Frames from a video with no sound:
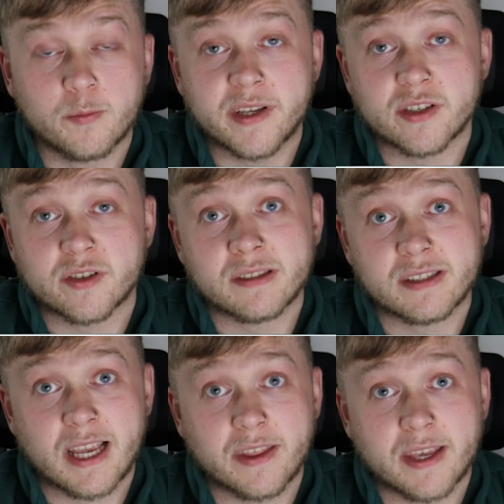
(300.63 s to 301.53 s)
interesting to see how
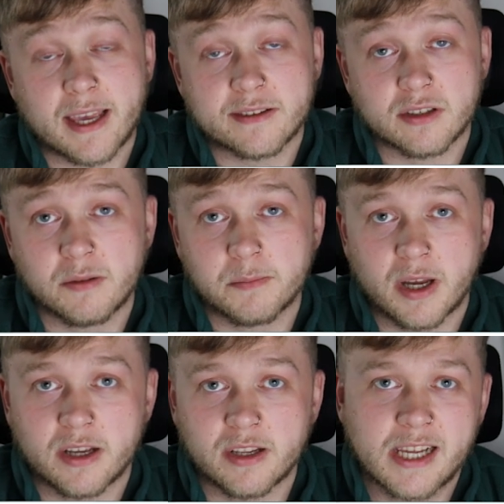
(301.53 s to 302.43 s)
they get on, but I
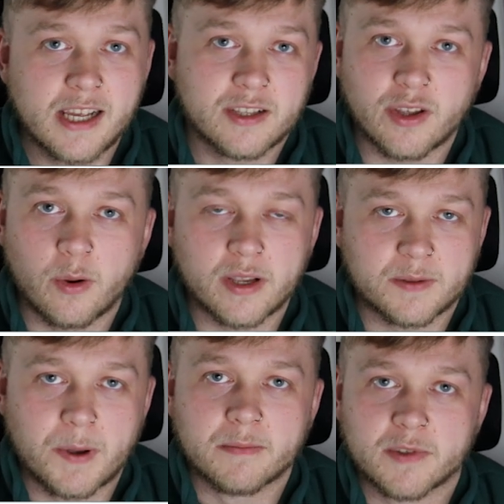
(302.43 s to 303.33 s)
don't expect
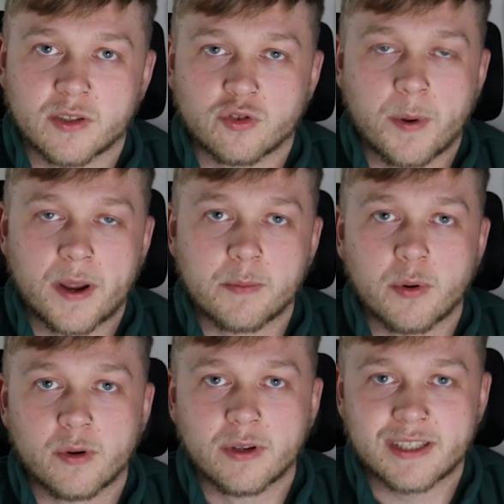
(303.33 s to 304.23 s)
them to drop any
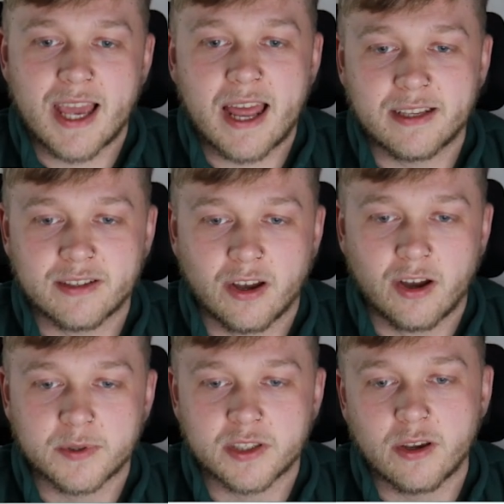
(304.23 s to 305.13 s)
points anytime
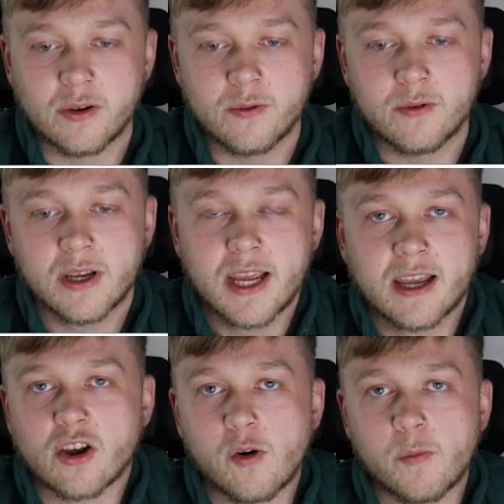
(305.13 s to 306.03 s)
soon.
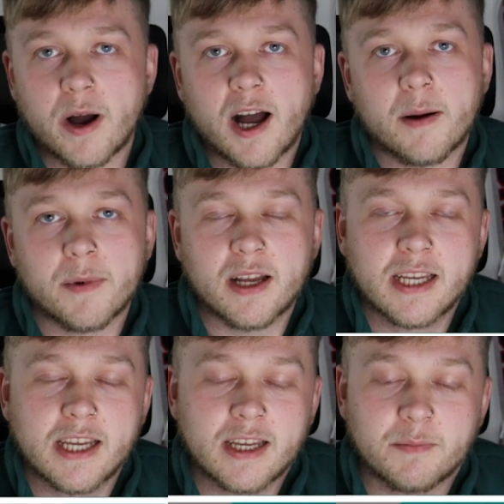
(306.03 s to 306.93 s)
Cole Palmer,
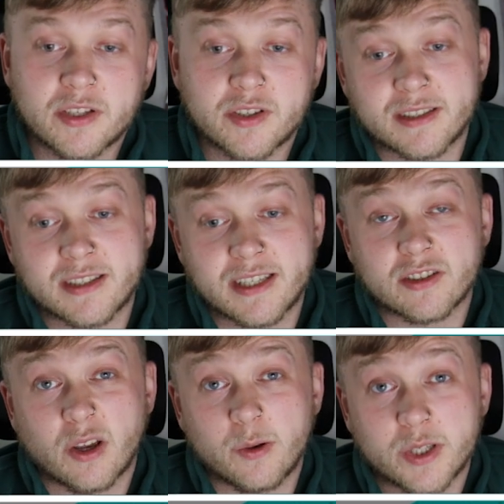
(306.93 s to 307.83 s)
be interesting to see his
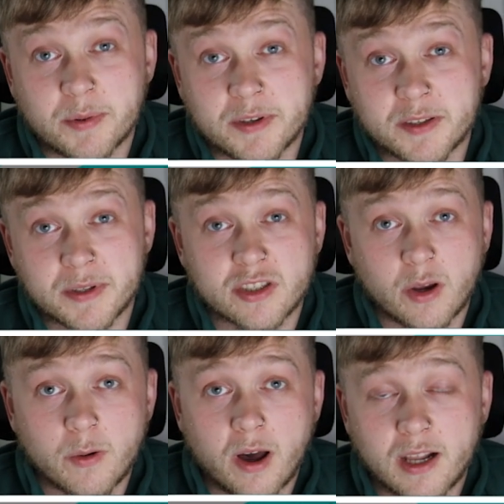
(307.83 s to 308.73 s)
ownership. He's been so
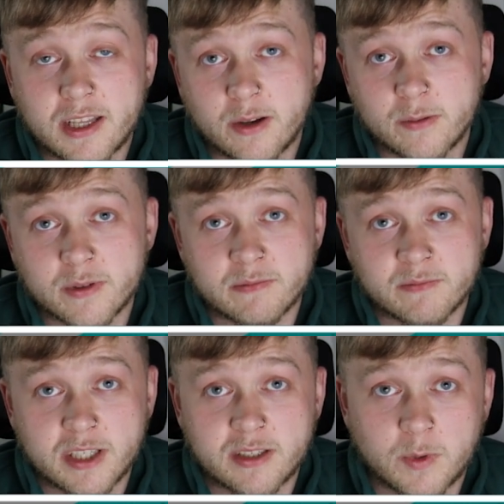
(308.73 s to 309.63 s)
highly owned in
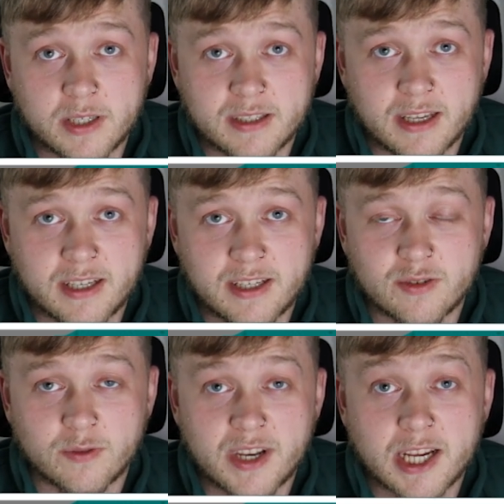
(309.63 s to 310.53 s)
recent weeks that he sort of
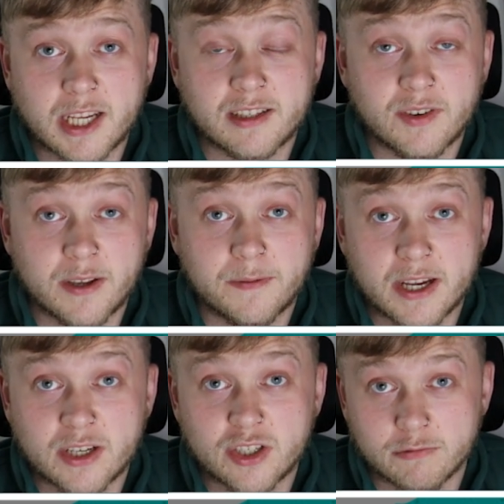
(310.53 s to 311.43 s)
negatively affects
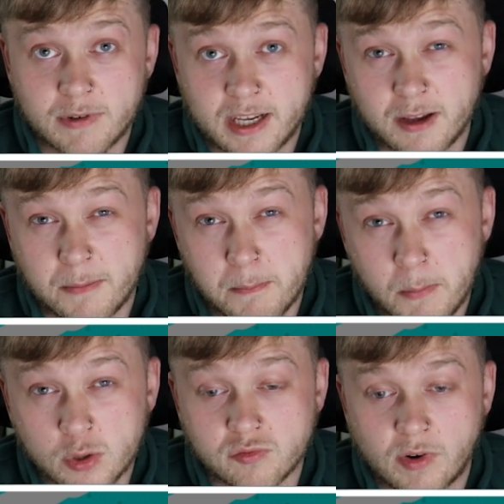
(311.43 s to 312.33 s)
your rank at most
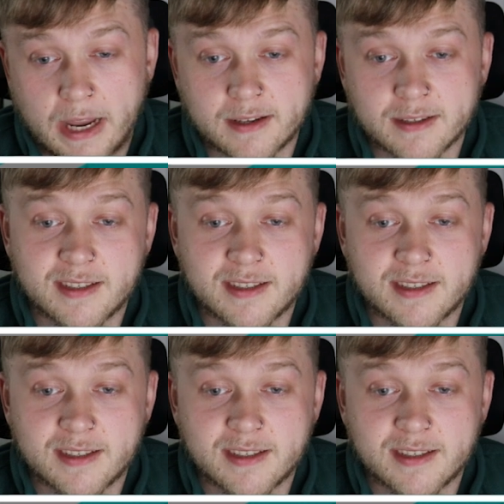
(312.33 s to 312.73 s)
ranks.